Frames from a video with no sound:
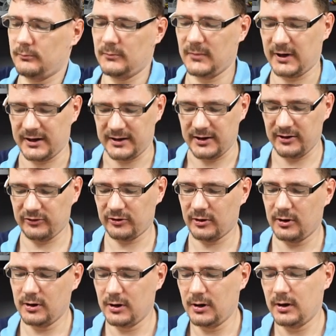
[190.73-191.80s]
like this,
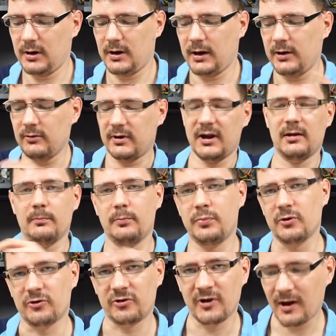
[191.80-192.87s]
and you can
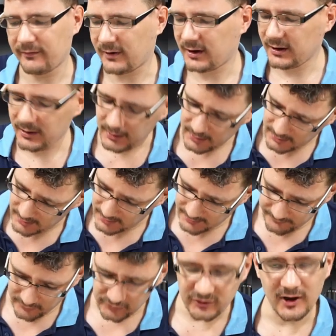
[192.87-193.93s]
put stuff on. And
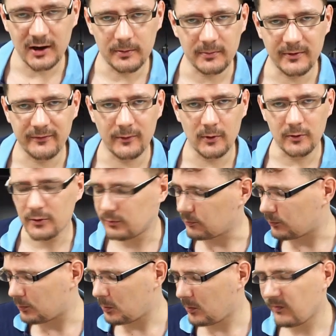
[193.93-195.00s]
if you set up the
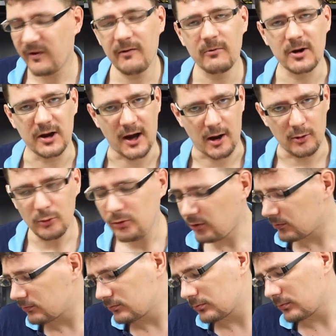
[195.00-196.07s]
volume very loud,
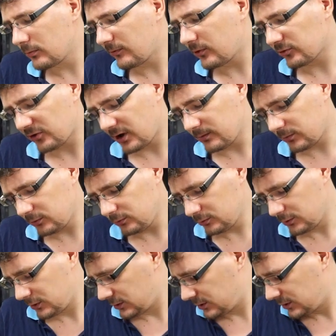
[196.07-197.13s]
for example,
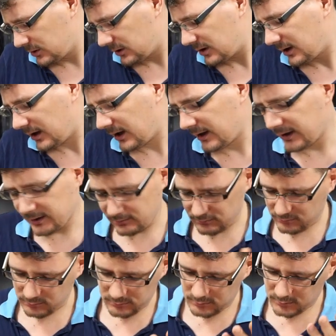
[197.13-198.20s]
I
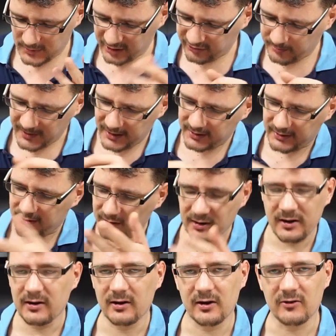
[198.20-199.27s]
expect
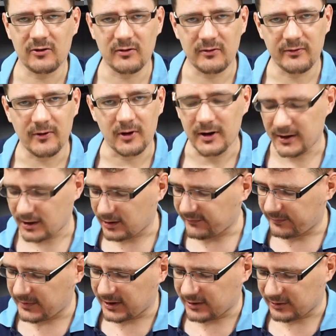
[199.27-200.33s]
it isn't falling off
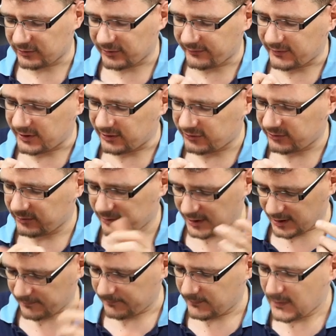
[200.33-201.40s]
because of this,
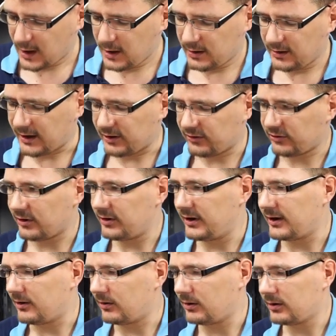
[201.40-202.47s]
yeah, nice
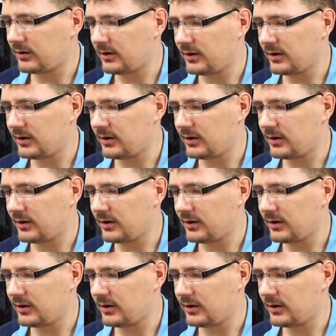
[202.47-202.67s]
little